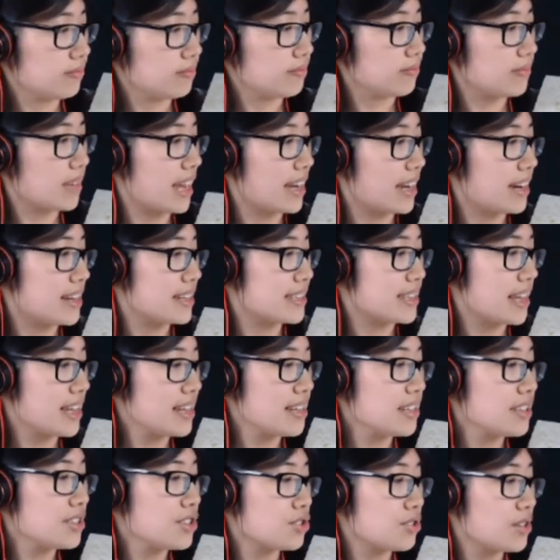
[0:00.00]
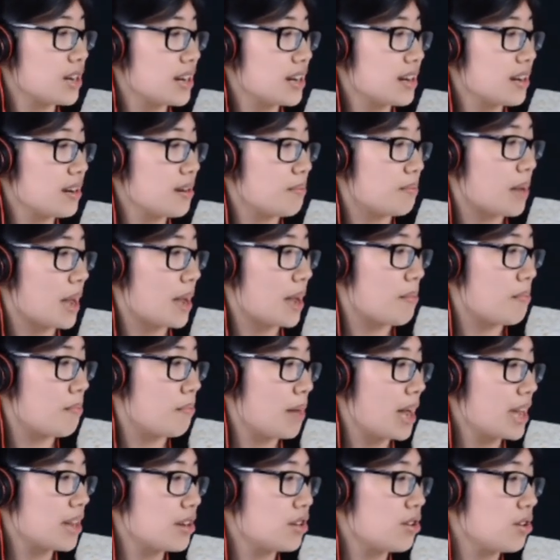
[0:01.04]
And it's illustrated by
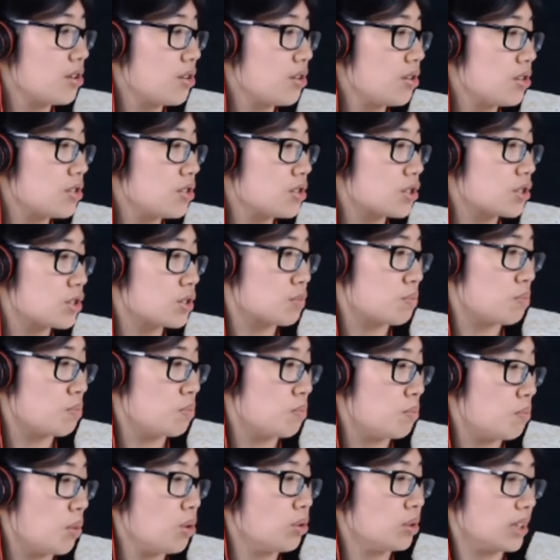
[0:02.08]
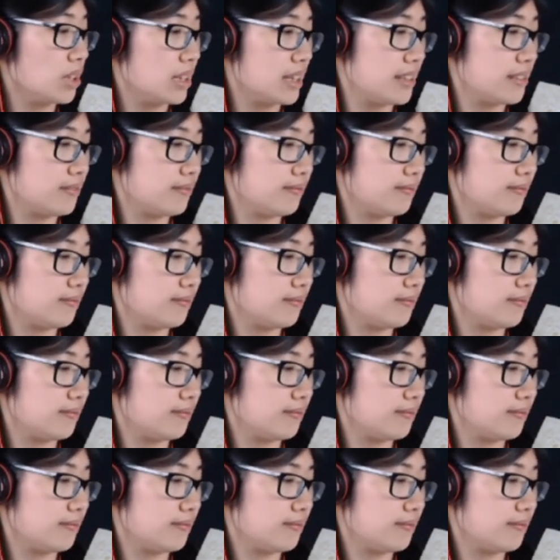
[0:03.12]
Michael Smolin.